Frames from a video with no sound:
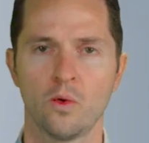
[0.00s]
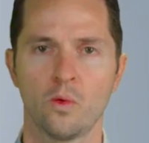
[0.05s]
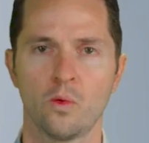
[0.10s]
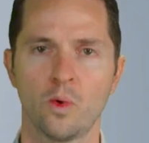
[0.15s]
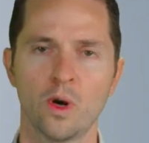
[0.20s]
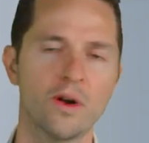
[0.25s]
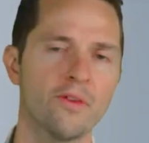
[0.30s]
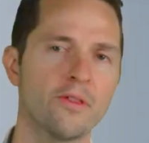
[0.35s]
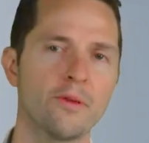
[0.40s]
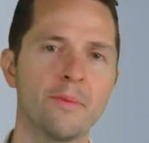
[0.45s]

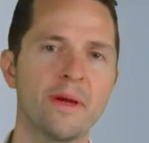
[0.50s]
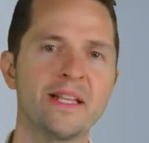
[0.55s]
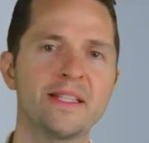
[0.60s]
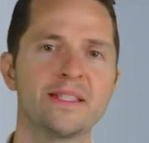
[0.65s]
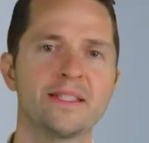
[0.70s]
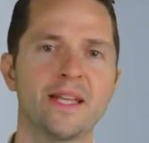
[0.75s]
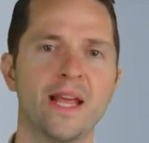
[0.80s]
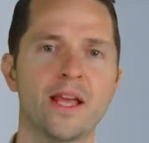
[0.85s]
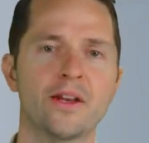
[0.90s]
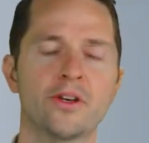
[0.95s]
One of the main
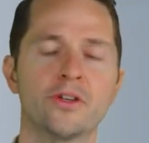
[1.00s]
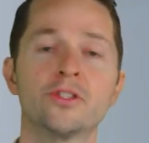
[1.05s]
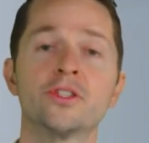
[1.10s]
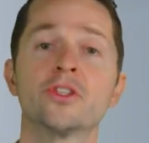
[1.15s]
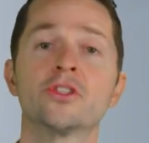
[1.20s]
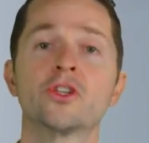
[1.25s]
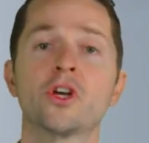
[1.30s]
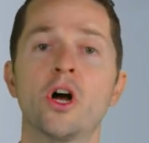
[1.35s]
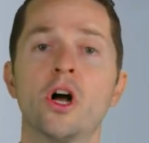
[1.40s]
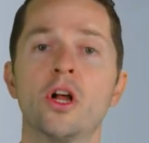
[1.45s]
standards
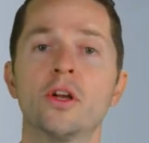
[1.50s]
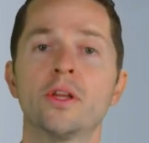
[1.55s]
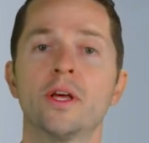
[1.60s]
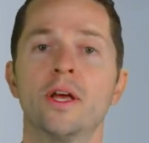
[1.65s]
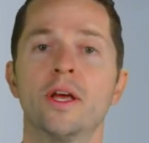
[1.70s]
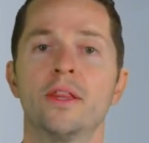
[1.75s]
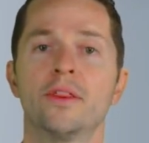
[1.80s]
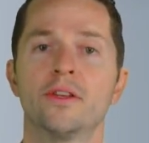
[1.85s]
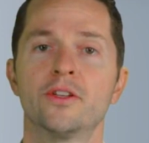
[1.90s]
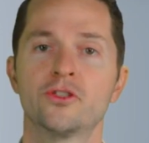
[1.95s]
is called
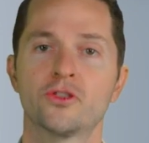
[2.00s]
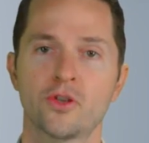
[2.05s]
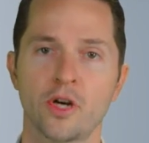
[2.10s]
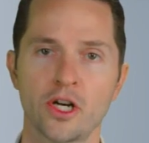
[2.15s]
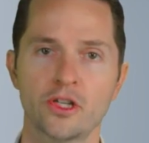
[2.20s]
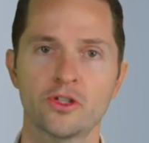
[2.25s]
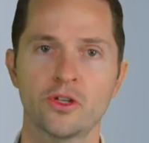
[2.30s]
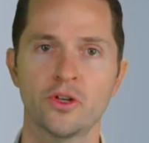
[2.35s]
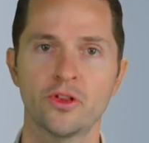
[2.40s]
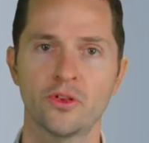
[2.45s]
the
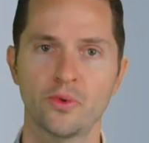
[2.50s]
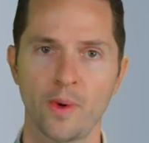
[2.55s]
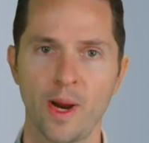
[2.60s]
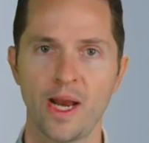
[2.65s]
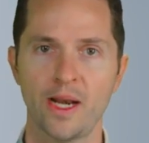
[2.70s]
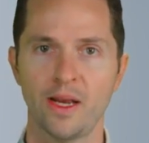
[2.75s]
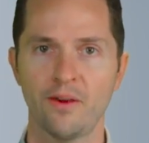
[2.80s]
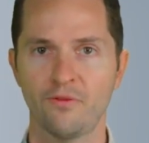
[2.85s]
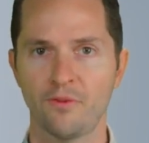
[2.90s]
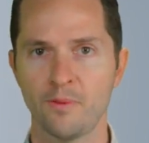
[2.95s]
Structured
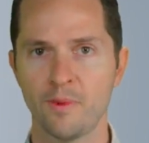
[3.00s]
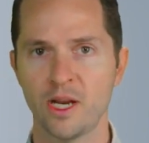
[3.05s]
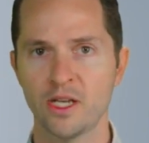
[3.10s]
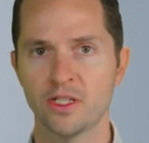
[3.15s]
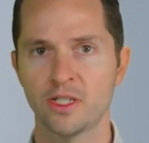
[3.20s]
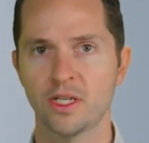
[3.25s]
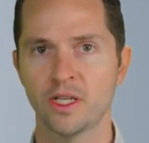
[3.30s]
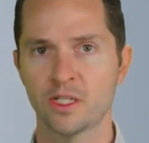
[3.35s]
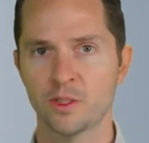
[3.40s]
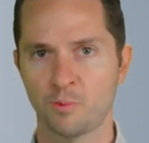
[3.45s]
Threat
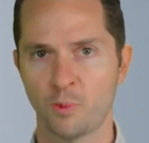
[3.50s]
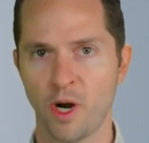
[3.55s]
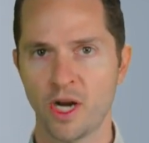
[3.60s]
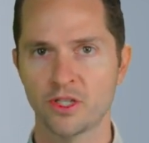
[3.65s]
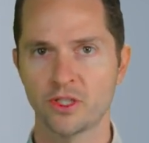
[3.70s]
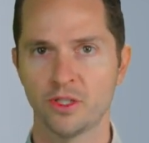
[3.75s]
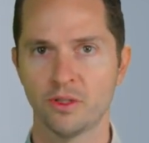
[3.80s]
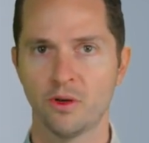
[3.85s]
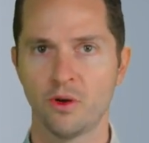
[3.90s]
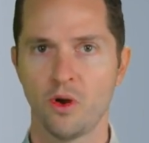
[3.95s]
Information
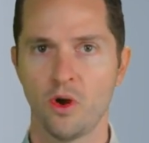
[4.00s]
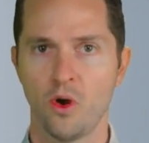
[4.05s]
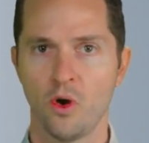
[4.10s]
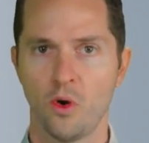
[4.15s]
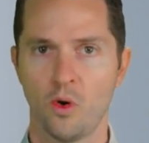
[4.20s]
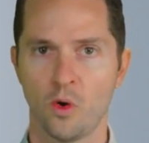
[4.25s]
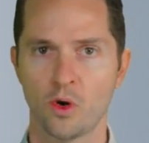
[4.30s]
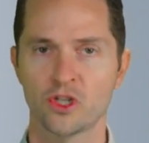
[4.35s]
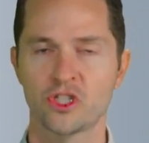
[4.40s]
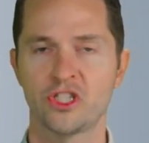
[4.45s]
Expression,
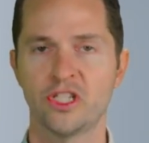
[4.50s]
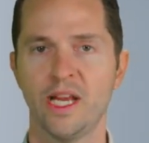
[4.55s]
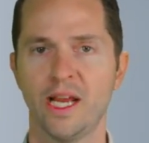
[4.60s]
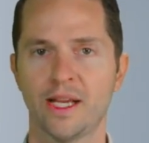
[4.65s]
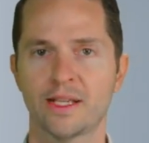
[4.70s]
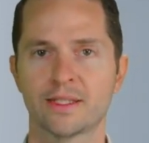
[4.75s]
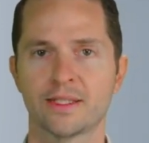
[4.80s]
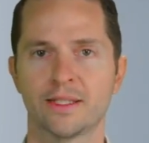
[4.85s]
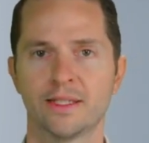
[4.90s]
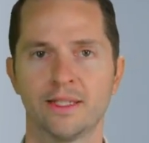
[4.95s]
or
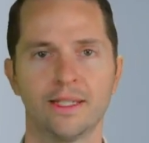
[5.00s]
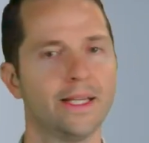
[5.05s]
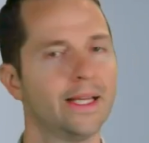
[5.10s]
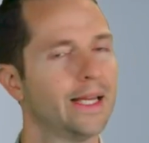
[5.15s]
STIX.